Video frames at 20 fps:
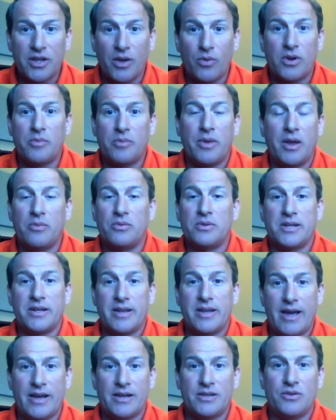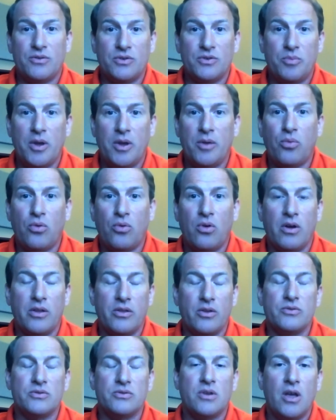They want to be able to tax those people
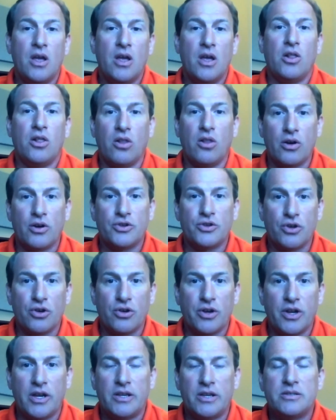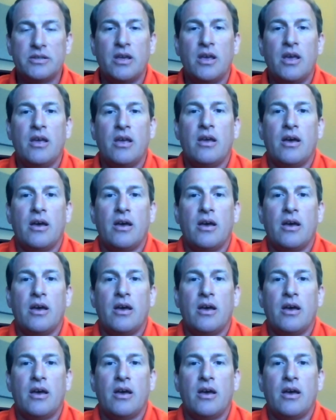on those large earnings.